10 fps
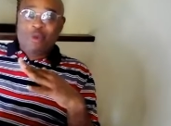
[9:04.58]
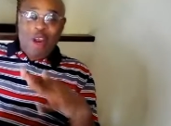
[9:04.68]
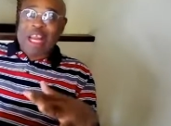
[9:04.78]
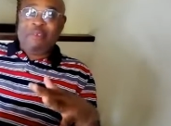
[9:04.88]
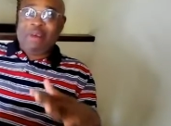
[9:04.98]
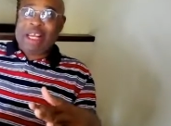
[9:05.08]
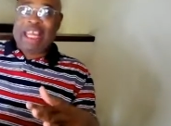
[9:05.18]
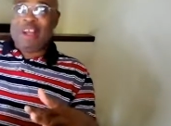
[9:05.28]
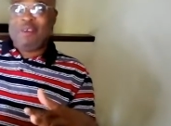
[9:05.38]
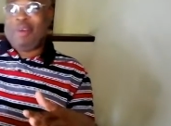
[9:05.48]
ready for the
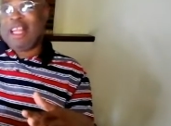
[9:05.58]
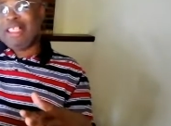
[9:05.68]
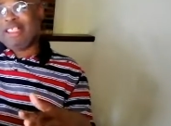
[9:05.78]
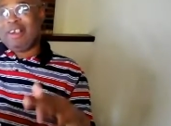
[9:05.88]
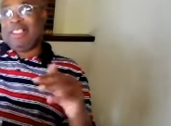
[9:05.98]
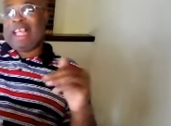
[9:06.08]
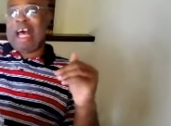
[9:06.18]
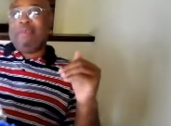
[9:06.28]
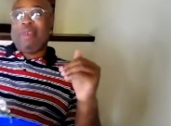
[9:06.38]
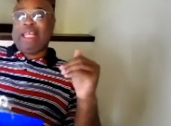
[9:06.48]
Kindle Vella series.
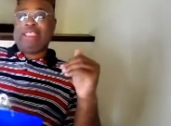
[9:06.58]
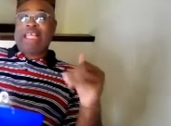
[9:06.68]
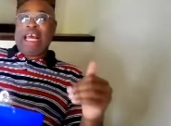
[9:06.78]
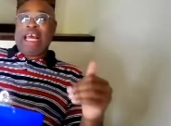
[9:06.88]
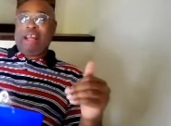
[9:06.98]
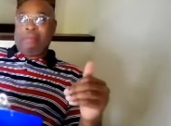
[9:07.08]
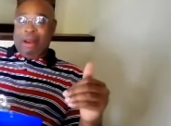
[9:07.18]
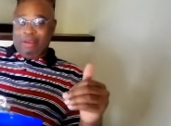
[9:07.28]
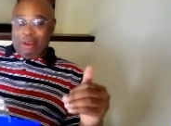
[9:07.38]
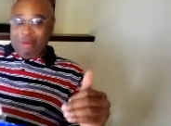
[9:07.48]
I'm excited
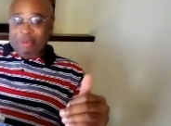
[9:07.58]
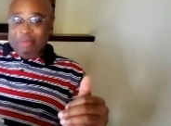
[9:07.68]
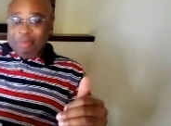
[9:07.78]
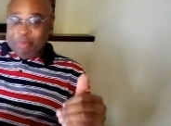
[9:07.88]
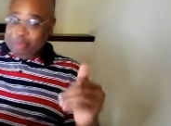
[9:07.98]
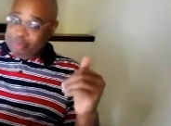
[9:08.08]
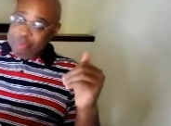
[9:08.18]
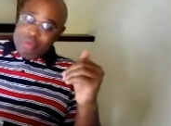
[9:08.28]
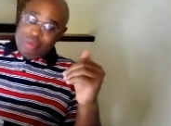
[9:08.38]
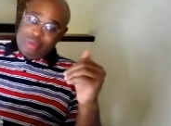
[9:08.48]
about those.
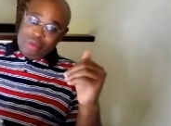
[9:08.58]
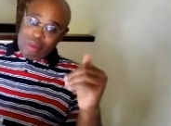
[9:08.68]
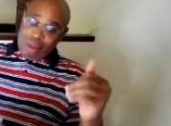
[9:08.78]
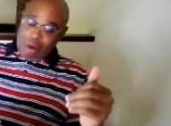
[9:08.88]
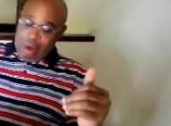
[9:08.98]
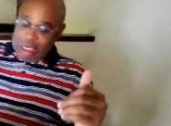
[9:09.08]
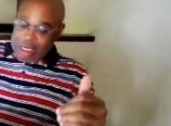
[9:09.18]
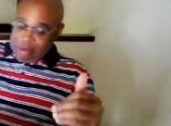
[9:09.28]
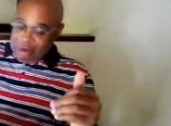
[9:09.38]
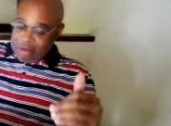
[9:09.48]
But to
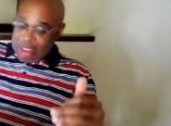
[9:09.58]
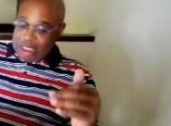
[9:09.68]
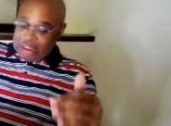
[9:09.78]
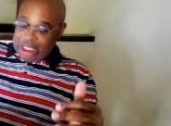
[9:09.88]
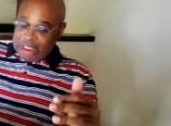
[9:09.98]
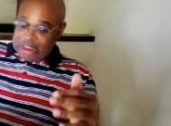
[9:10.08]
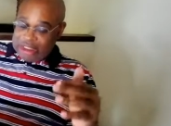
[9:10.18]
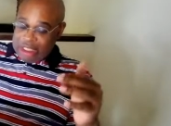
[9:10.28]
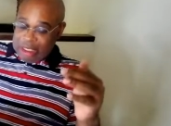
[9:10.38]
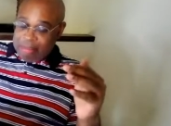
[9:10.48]
keep those hush hush,
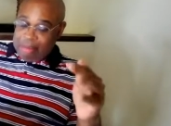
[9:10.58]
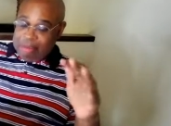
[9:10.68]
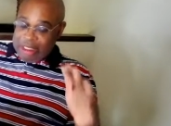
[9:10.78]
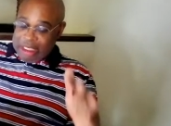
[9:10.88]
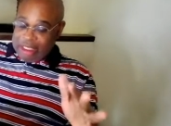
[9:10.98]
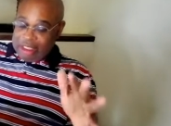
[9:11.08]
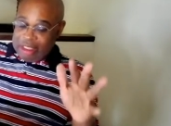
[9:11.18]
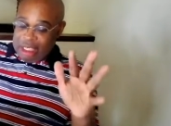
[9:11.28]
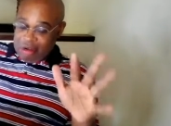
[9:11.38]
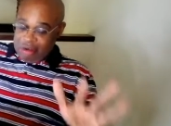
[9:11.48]
but please,
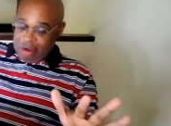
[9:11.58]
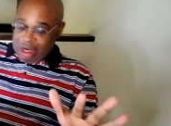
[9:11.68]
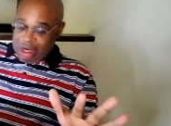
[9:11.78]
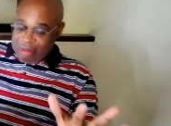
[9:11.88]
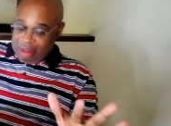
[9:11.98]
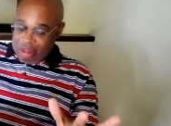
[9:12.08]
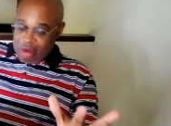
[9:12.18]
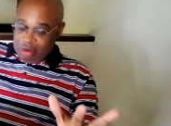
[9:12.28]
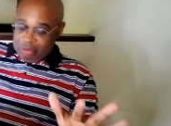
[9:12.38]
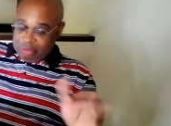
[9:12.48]
they're gonna start coming
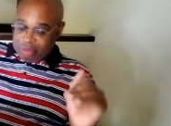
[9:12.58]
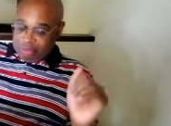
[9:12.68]
soon,